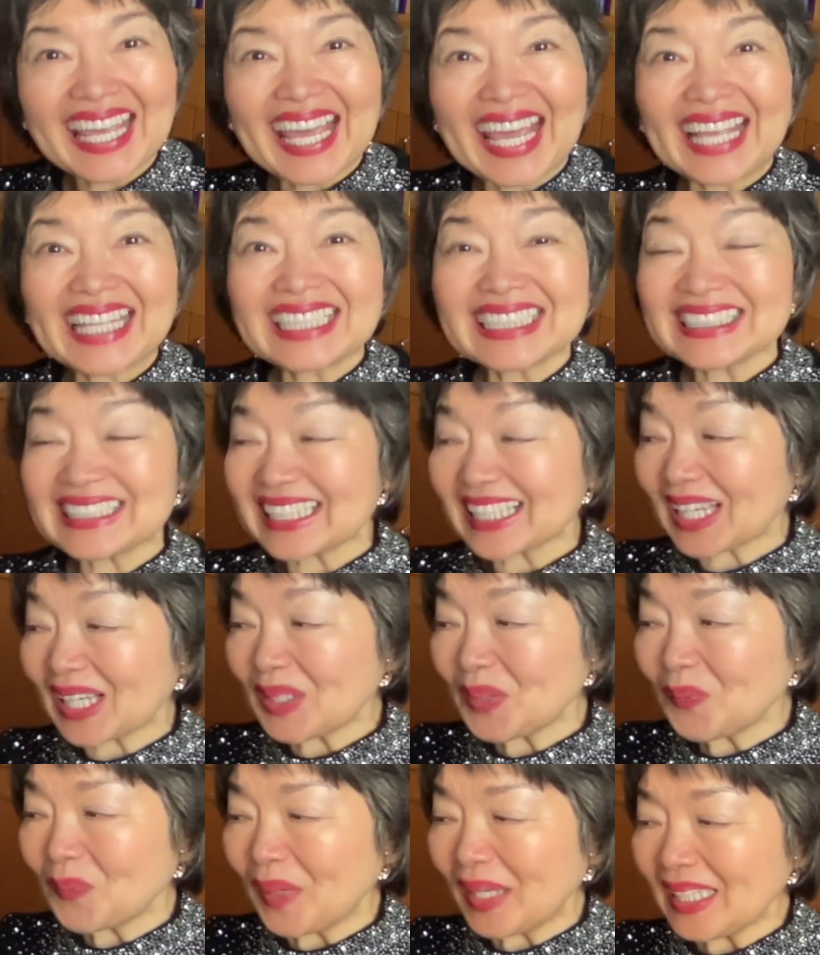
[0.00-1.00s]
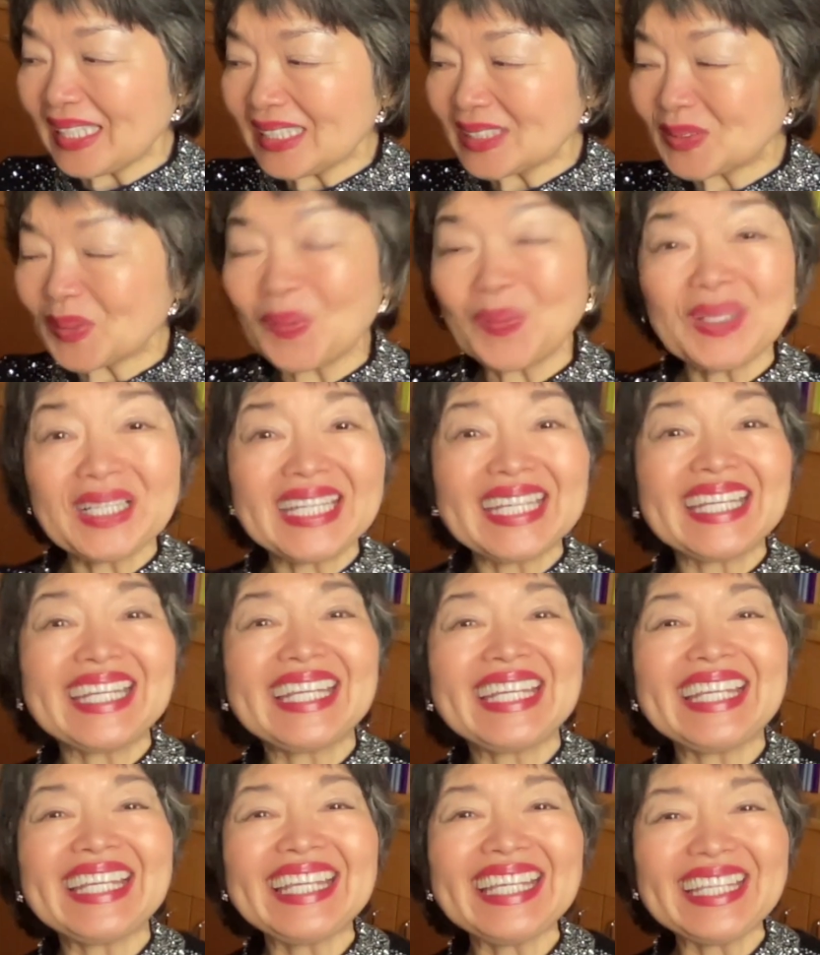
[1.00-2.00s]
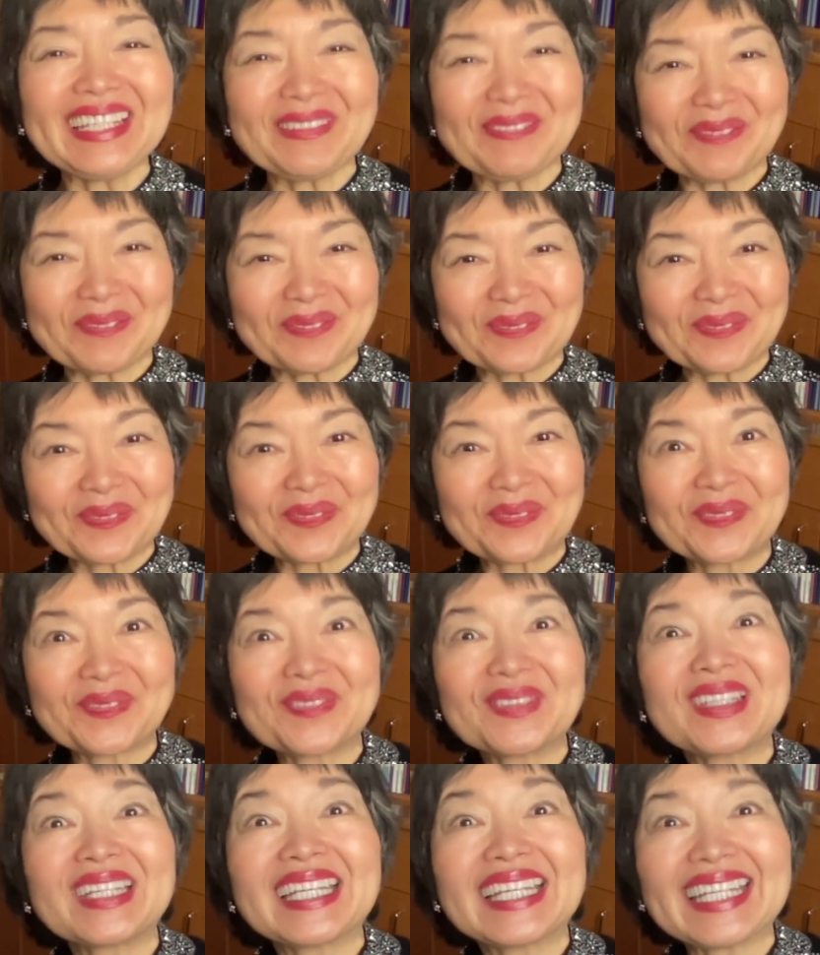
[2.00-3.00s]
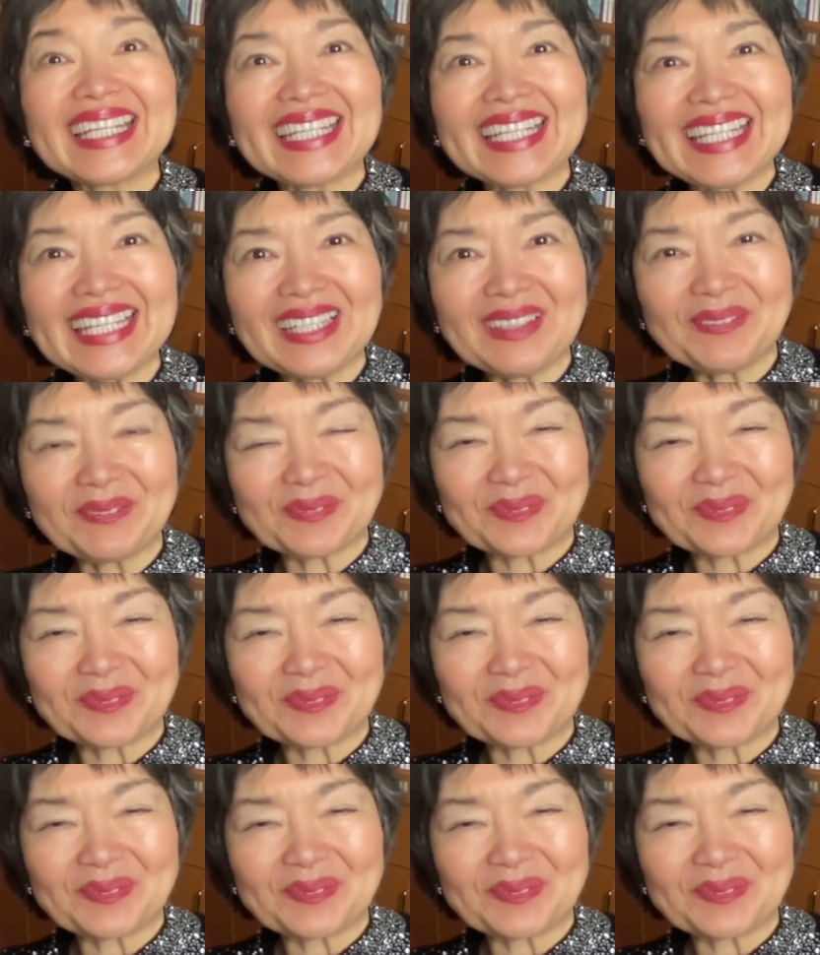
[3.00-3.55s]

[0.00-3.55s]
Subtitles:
And the second one is only I. I.